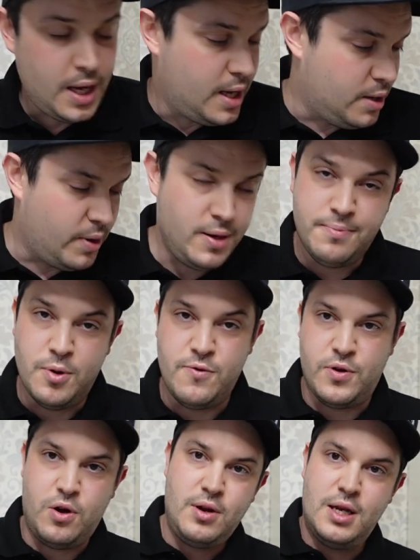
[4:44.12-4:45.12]
Anyway,
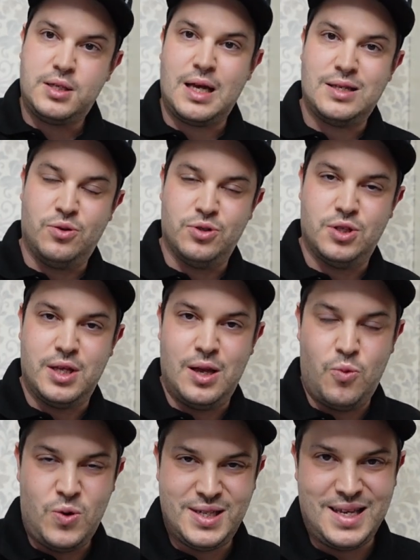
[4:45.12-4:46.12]
moving on, let's get on to the
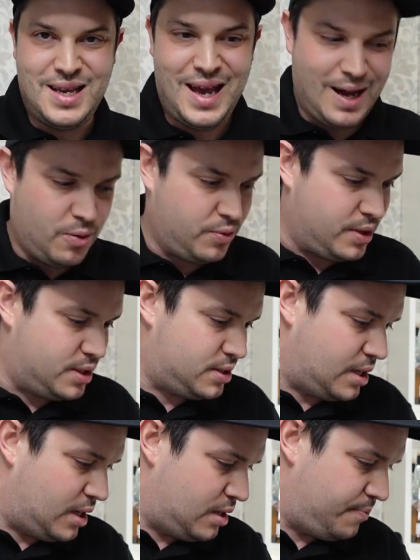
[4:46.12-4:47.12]
whiskey out this
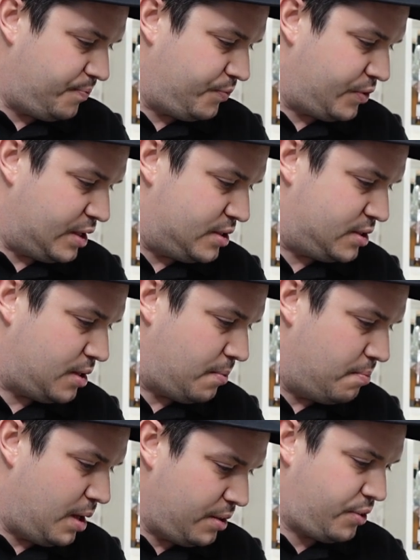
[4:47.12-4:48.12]

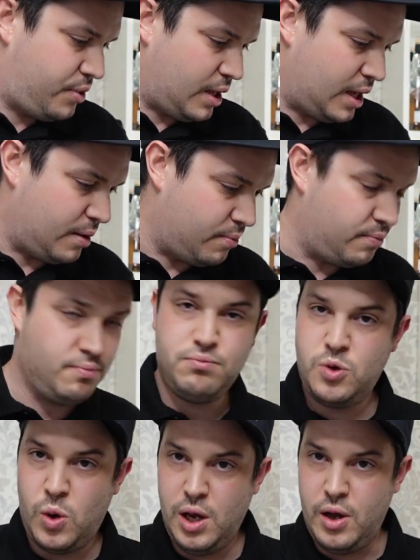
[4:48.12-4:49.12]
month.
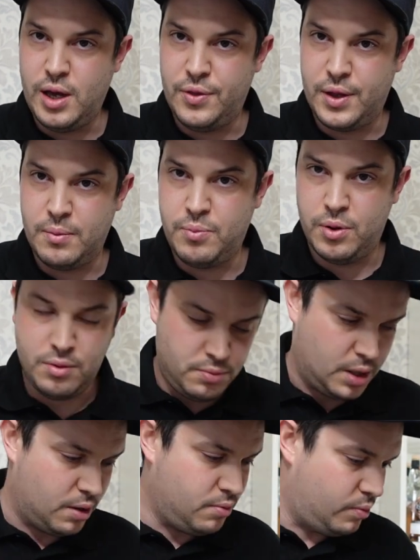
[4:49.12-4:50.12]
Quite light, I think, but
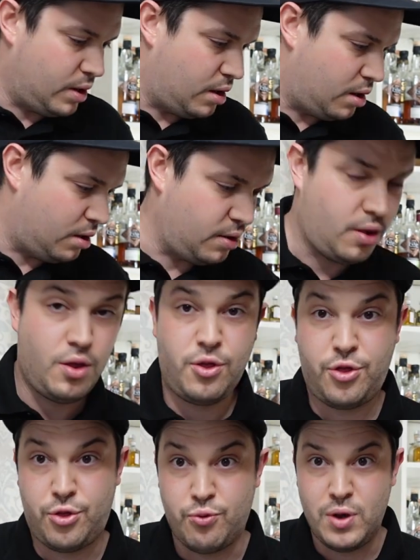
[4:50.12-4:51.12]
you know, we are
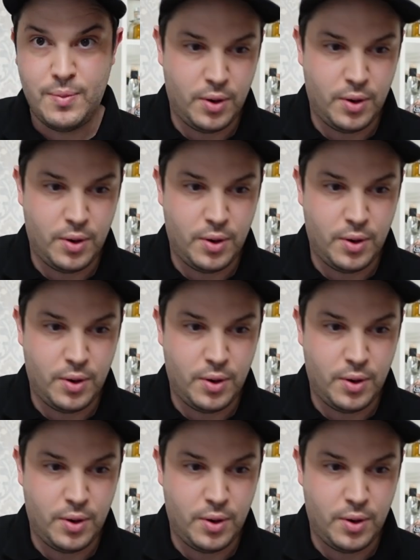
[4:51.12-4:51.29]
3